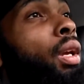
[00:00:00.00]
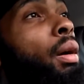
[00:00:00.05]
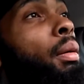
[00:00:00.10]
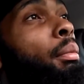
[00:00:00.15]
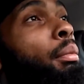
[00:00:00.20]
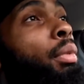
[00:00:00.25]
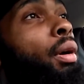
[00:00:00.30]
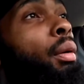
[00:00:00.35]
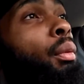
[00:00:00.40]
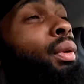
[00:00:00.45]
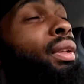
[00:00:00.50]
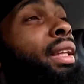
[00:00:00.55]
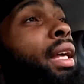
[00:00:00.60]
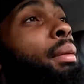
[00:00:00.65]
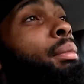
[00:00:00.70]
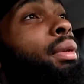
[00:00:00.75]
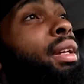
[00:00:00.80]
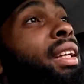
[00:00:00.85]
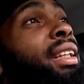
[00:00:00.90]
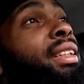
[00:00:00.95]
But with that
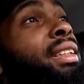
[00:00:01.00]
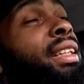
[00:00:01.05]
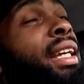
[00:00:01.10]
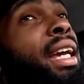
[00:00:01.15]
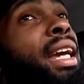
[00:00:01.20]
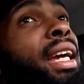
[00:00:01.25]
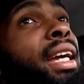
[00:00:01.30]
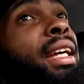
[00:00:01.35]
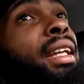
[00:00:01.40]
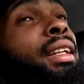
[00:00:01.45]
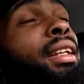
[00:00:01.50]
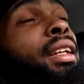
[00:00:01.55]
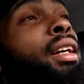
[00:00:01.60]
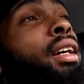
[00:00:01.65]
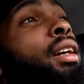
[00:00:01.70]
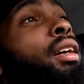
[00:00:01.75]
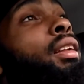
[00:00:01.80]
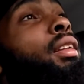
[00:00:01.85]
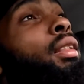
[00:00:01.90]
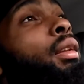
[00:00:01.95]
being said,
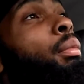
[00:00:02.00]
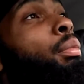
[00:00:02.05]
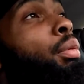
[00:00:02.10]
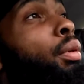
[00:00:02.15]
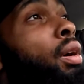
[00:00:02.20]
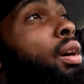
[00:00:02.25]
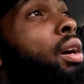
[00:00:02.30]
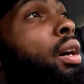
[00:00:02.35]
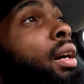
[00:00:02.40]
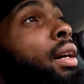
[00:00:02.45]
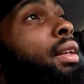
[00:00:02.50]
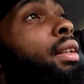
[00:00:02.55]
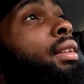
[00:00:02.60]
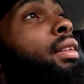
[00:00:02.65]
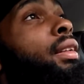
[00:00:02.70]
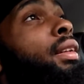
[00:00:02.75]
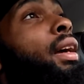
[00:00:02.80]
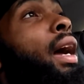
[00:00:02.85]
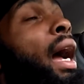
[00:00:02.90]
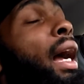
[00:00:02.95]
LeBron,
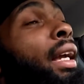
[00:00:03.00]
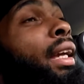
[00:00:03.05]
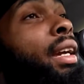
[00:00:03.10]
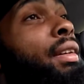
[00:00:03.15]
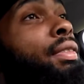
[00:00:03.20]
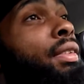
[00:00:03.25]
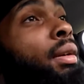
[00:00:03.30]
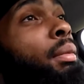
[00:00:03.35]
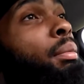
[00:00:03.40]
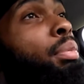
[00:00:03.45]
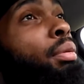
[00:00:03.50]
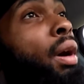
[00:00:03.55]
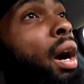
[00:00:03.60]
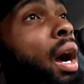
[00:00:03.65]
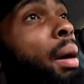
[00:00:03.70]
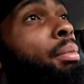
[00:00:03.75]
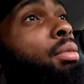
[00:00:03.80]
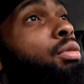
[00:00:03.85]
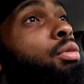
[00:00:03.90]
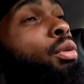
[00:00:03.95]
I give him
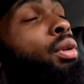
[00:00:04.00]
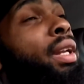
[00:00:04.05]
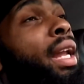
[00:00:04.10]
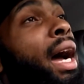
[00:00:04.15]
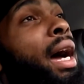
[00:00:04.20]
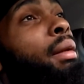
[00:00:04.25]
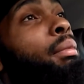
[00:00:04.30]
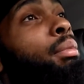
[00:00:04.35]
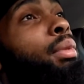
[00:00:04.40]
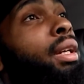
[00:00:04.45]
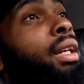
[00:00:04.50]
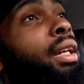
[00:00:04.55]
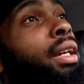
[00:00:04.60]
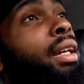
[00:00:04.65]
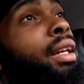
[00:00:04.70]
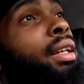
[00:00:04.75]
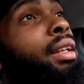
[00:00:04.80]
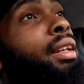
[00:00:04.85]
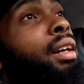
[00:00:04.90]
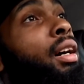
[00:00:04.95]
props for not
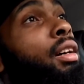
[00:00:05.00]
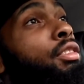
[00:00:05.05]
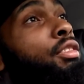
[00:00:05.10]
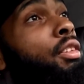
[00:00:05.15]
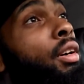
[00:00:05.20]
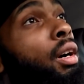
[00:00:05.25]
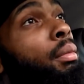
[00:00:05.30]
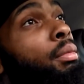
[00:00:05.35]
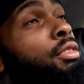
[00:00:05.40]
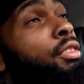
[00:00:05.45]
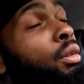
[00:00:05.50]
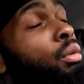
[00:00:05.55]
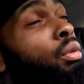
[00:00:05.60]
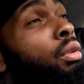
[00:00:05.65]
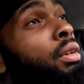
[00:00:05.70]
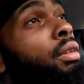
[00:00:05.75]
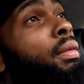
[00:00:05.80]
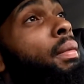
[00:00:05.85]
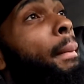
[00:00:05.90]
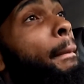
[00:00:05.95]
being a jump
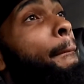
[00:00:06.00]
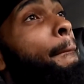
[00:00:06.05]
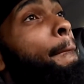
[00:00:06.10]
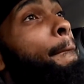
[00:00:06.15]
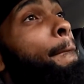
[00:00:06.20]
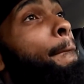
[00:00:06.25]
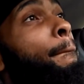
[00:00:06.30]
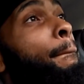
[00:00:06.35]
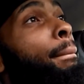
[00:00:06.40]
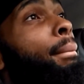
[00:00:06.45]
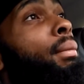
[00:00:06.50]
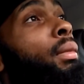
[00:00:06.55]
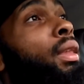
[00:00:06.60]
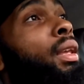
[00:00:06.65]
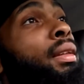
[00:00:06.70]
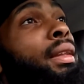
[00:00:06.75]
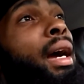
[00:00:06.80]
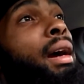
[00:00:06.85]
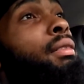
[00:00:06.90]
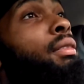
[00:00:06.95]
shooter,
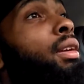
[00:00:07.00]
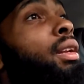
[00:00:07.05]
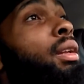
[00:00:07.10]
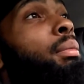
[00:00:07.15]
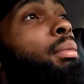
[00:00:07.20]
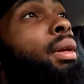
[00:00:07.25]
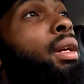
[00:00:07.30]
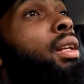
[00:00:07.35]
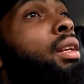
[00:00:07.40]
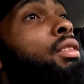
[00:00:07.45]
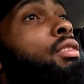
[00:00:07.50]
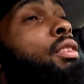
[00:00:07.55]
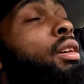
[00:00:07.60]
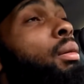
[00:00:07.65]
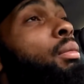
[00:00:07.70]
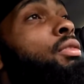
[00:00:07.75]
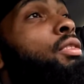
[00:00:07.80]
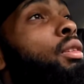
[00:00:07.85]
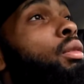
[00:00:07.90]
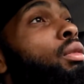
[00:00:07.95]
not really being a jump
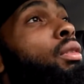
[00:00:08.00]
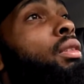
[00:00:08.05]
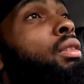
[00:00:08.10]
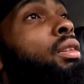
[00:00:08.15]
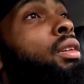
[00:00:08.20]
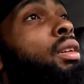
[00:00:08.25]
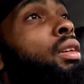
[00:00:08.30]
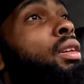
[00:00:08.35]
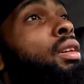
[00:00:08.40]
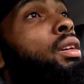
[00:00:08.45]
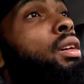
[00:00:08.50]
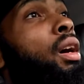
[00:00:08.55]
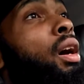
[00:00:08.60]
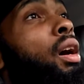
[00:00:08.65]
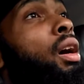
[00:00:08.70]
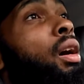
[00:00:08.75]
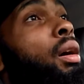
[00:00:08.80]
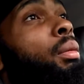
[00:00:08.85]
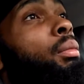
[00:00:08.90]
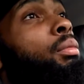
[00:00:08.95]
shooter.
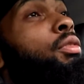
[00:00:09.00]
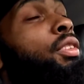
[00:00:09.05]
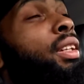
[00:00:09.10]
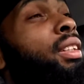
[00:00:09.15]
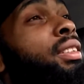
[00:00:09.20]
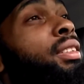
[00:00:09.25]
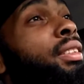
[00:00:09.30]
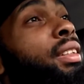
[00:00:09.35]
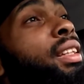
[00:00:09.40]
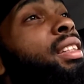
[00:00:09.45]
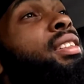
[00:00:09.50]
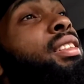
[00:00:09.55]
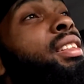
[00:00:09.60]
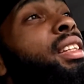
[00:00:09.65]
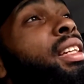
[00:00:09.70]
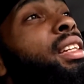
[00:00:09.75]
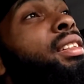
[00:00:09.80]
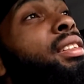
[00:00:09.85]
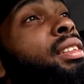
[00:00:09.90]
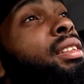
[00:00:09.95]
Just this
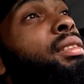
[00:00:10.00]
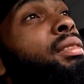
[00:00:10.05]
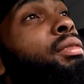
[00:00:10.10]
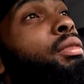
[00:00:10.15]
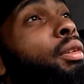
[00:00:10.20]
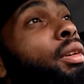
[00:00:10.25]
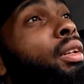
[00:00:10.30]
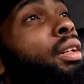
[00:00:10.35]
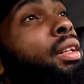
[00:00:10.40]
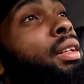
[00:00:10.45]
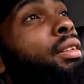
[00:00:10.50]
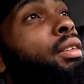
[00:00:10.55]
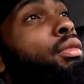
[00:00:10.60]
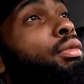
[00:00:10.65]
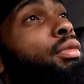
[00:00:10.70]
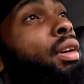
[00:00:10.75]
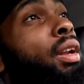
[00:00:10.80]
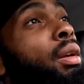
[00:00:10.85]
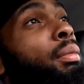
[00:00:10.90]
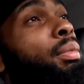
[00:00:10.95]
season, really
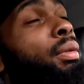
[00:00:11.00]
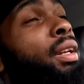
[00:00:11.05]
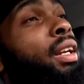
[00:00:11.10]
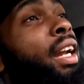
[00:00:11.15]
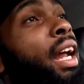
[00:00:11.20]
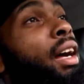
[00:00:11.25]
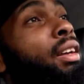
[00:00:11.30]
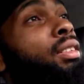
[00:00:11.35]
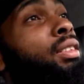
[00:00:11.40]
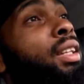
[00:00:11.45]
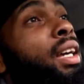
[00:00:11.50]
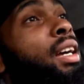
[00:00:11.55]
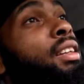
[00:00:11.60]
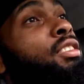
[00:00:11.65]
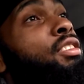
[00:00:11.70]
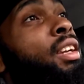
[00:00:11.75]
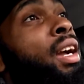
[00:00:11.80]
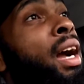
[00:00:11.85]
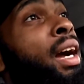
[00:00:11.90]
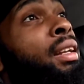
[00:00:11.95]
developing an outside
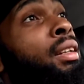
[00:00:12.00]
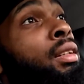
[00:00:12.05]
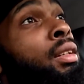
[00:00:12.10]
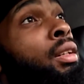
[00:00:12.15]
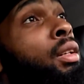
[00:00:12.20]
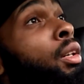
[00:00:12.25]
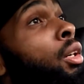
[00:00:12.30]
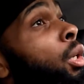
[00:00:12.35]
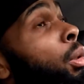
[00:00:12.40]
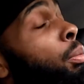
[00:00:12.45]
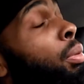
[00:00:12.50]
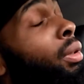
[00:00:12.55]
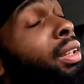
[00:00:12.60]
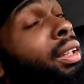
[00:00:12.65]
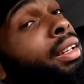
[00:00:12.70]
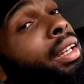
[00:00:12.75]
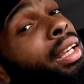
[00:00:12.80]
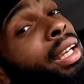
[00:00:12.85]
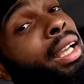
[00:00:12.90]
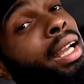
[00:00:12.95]
shot, but the
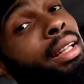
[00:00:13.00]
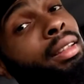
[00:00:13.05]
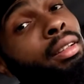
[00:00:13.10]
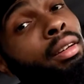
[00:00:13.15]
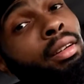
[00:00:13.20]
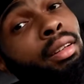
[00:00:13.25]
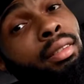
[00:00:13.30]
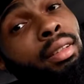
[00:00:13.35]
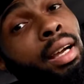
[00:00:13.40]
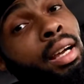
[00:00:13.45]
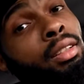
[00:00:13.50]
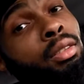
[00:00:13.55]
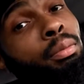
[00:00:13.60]
nigga got 30,000